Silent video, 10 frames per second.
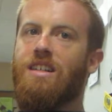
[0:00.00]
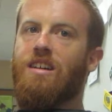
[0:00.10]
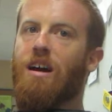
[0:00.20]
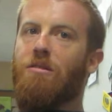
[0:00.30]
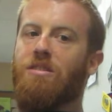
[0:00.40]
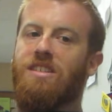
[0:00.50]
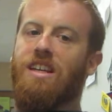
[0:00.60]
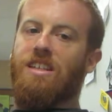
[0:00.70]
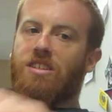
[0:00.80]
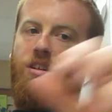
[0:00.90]
I wouldn't say
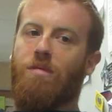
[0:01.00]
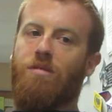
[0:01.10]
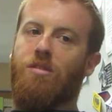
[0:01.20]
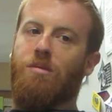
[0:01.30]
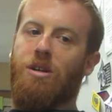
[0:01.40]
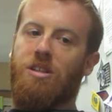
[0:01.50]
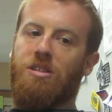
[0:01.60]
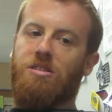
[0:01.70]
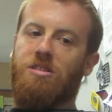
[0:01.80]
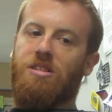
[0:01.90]
less harmful, but
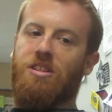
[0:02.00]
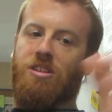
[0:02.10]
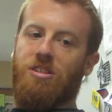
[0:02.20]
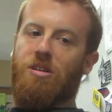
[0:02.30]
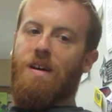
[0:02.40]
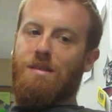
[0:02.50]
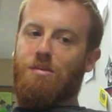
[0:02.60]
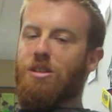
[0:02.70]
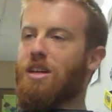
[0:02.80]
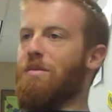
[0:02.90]
there's no
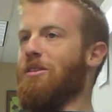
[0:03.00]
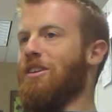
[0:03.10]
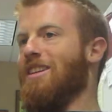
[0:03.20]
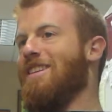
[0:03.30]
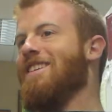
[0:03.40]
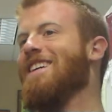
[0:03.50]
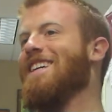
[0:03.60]
aspartame.